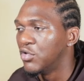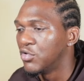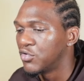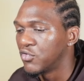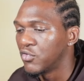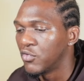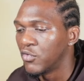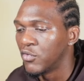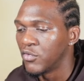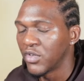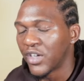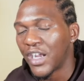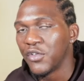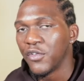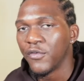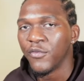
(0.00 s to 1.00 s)
to
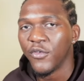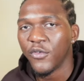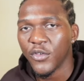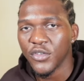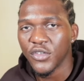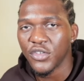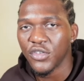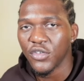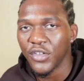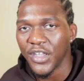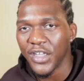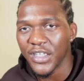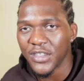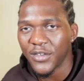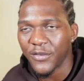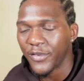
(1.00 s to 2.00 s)
kind of move on to your
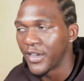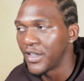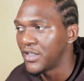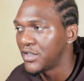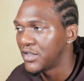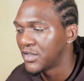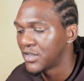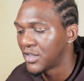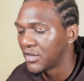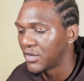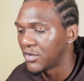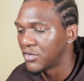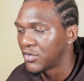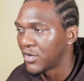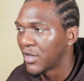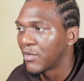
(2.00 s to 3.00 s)
next phase,
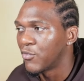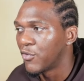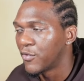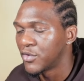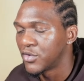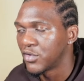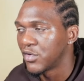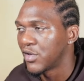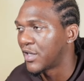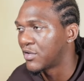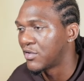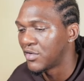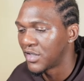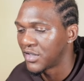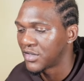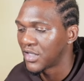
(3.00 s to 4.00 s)
like move on to like
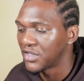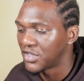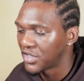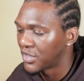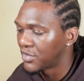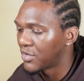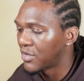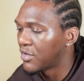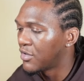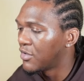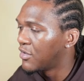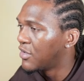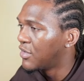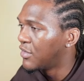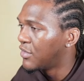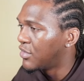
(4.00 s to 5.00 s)
the next agenda,
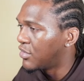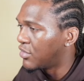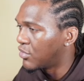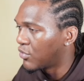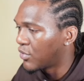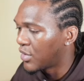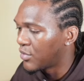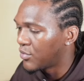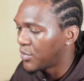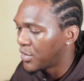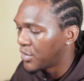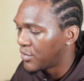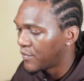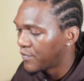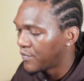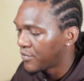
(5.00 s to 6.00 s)
you know what I
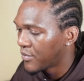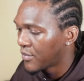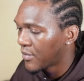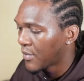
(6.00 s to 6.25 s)
mean?